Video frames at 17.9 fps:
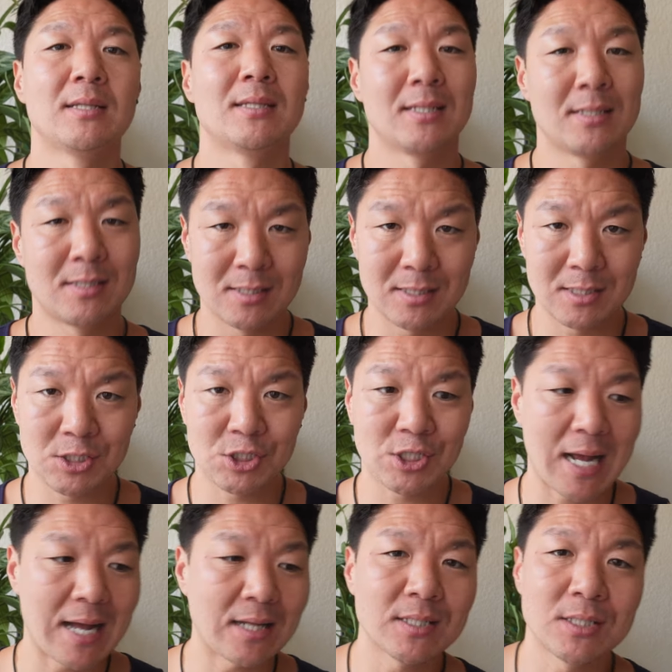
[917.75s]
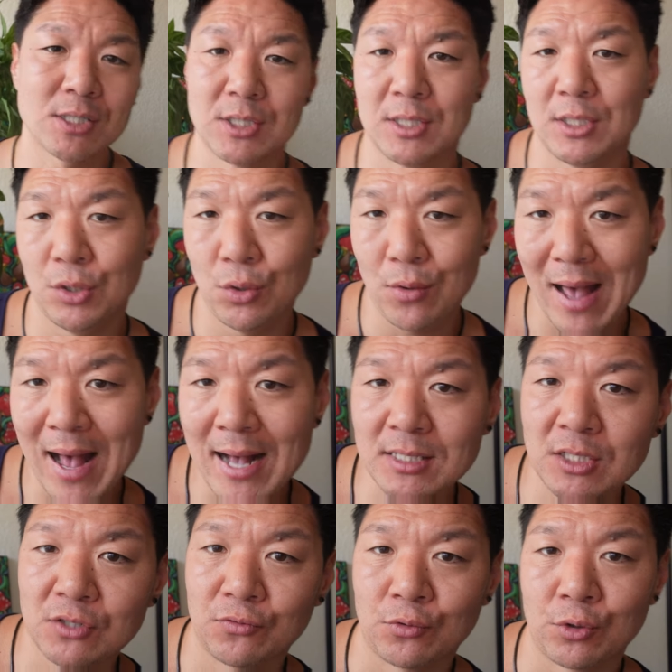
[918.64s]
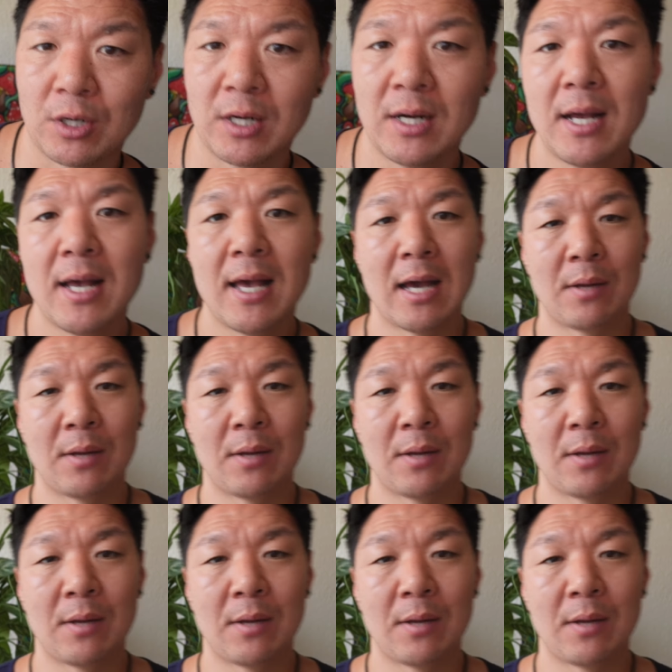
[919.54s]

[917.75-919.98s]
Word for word: This is the challenge that you asked for.